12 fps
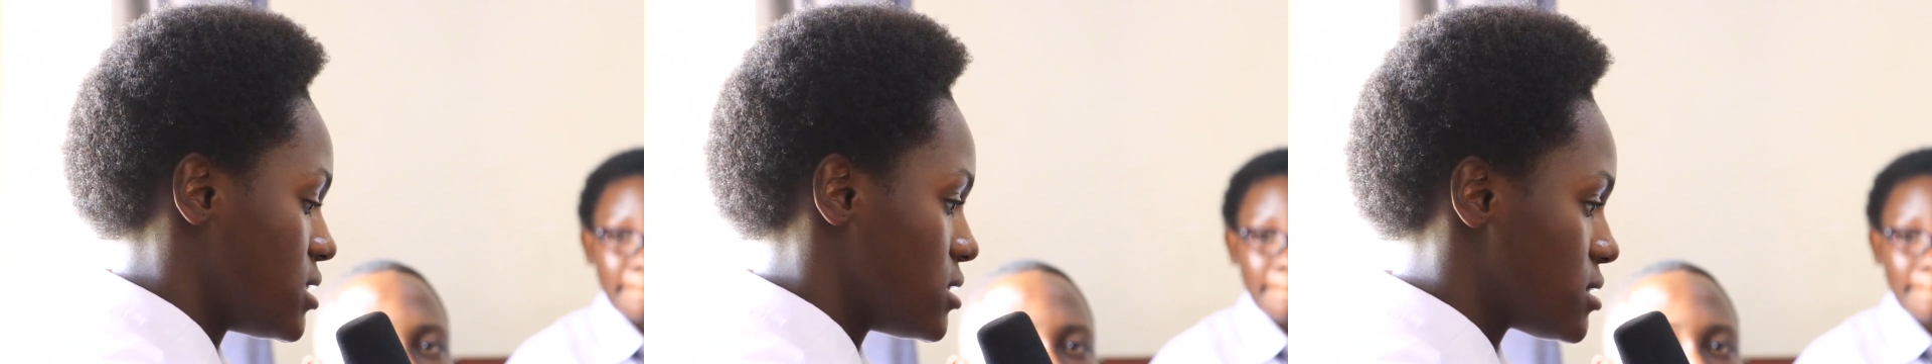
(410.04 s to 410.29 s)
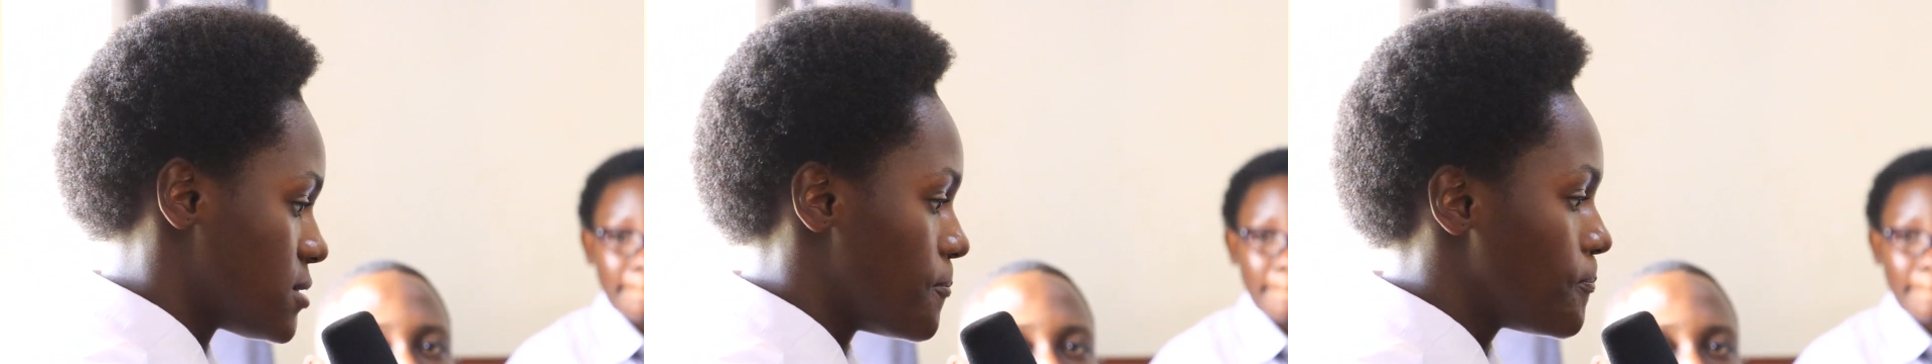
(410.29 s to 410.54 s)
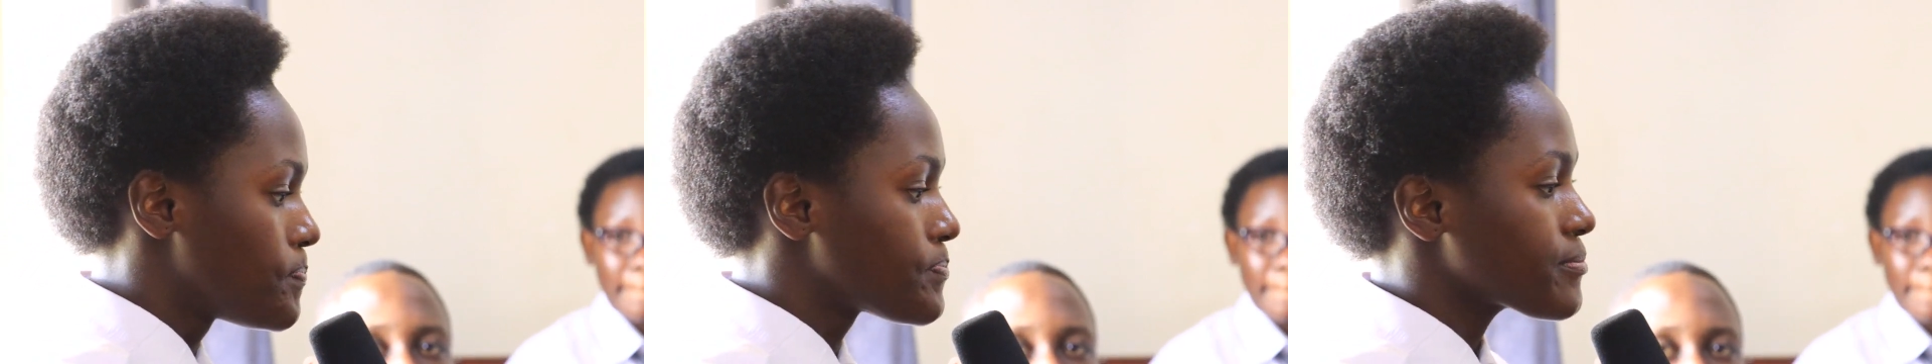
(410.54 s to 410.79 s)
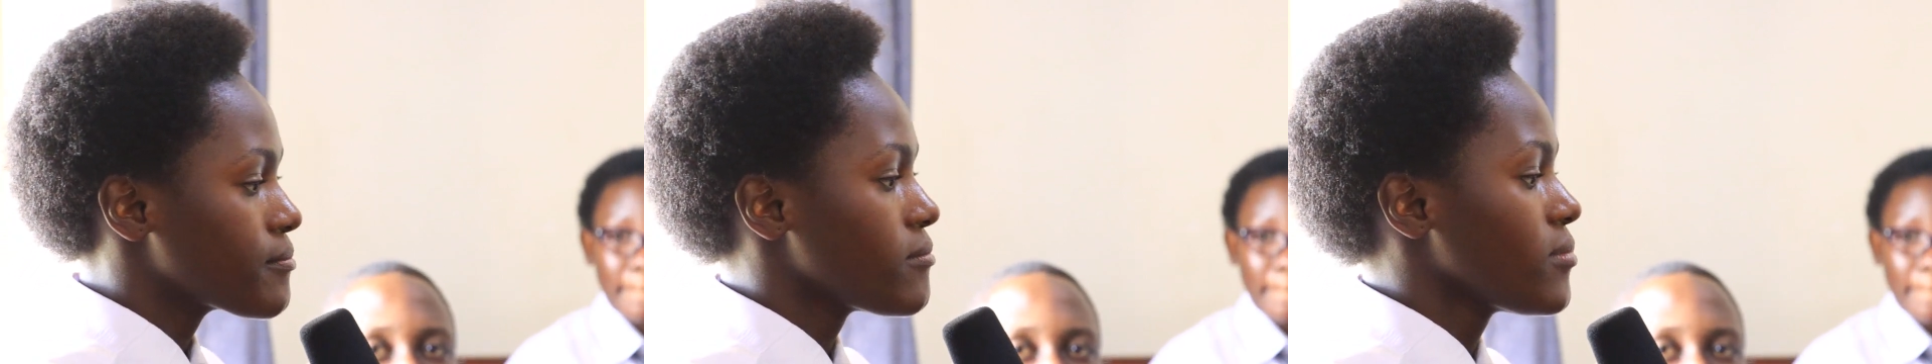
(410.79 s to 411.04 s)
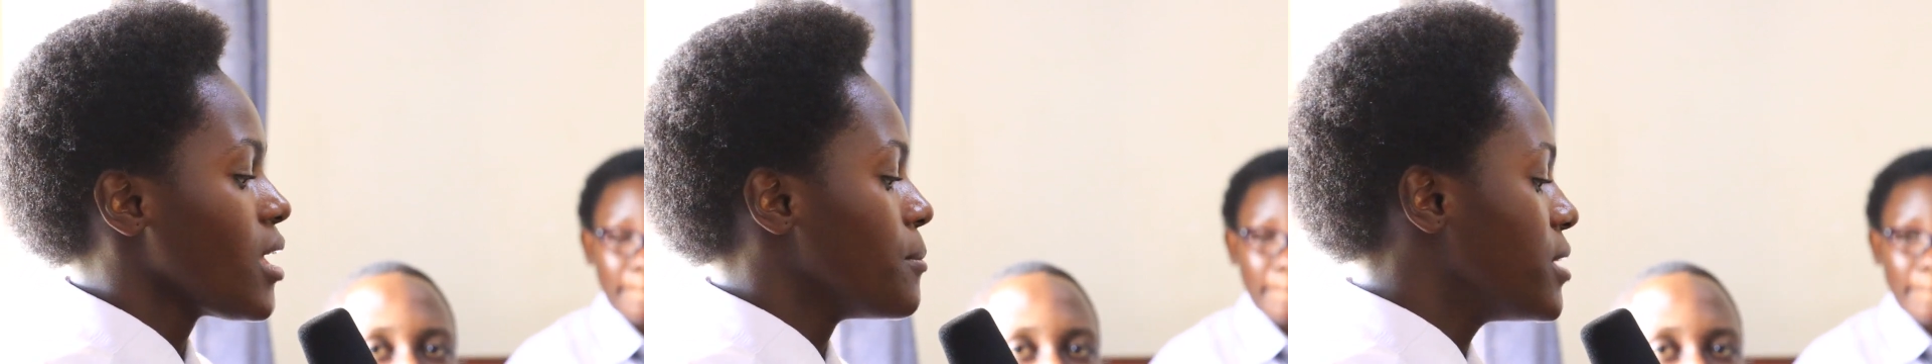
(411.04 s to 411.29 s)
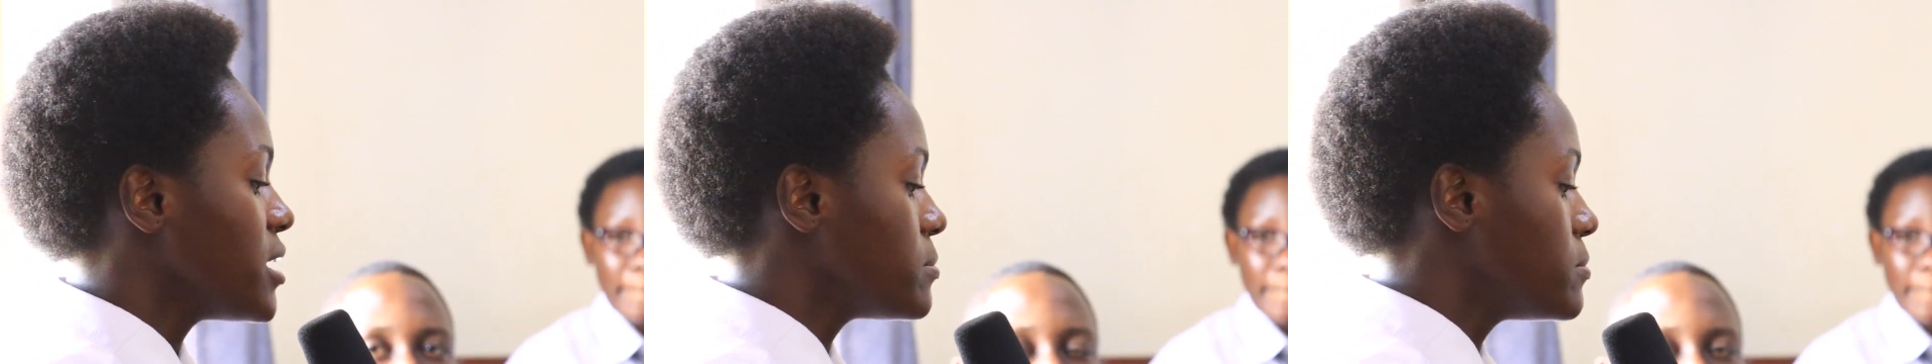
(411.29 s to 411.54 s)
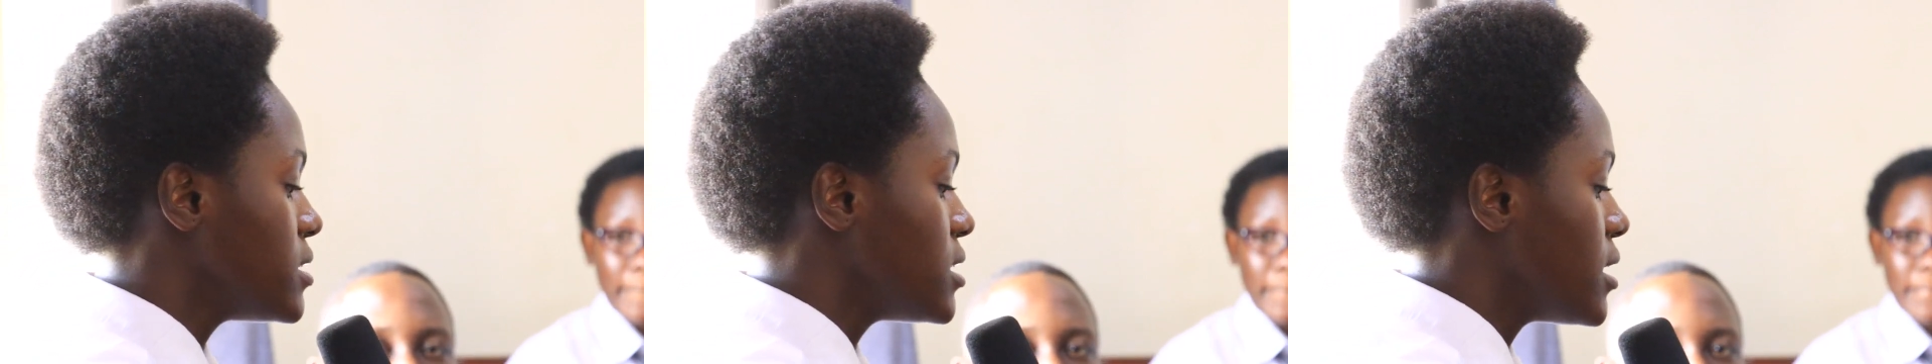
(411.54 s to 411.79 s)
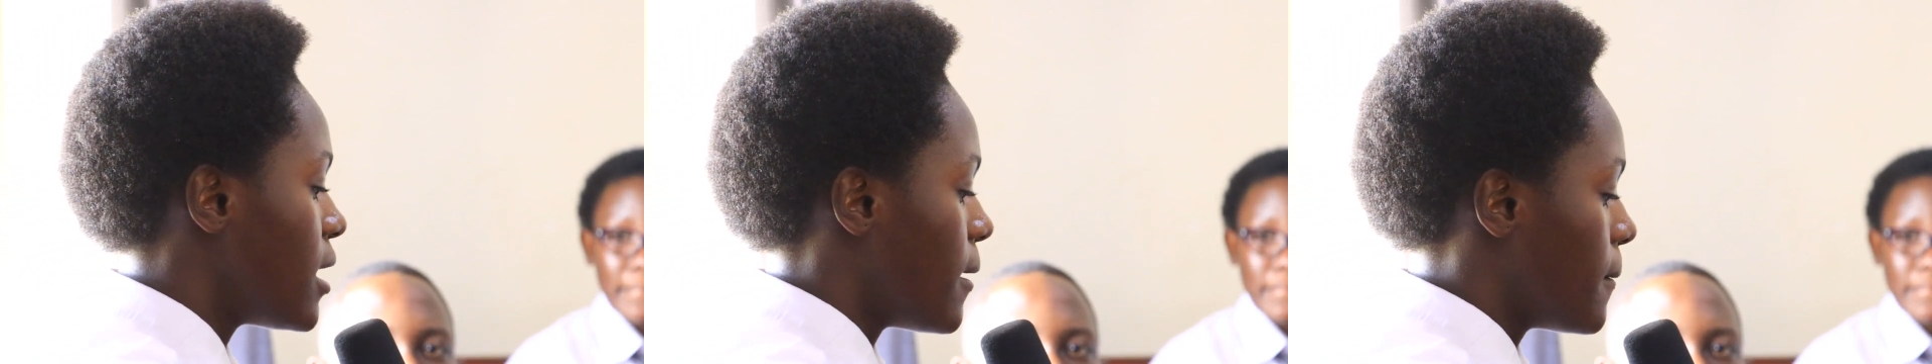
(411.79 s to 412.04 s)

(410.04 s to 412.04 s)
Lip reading: is maybe